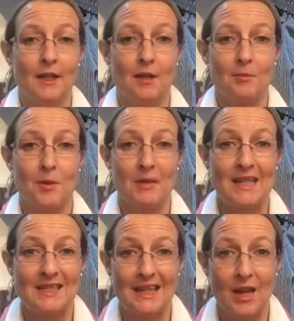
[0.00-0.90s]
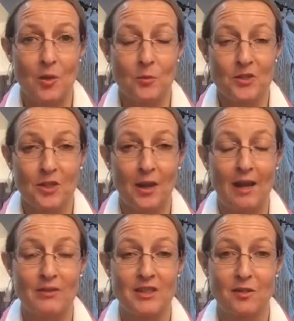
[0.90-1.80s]
I'm here to help. So
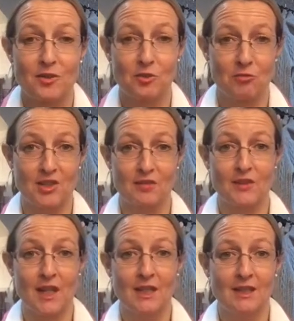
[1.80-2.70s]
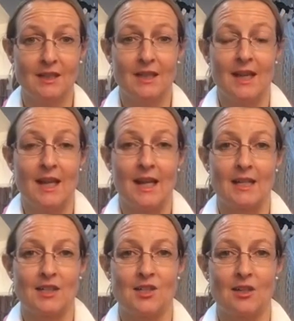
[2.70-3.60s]
have yourselves a good rest of day,
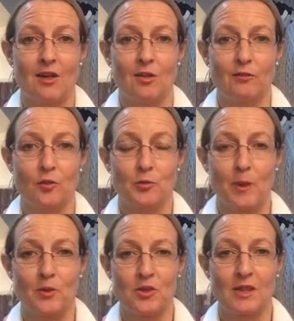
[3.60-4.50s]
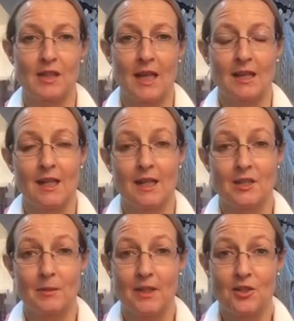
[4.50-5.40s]
and I look forward to posting again and
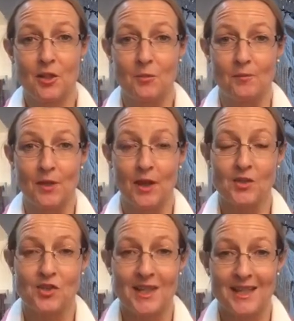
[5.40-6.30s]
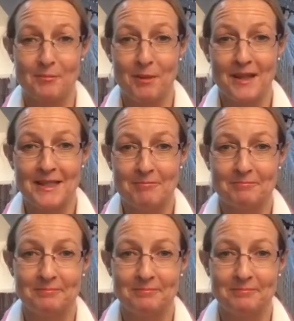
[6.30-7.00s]
speaking soon. Okay, cheers, bye.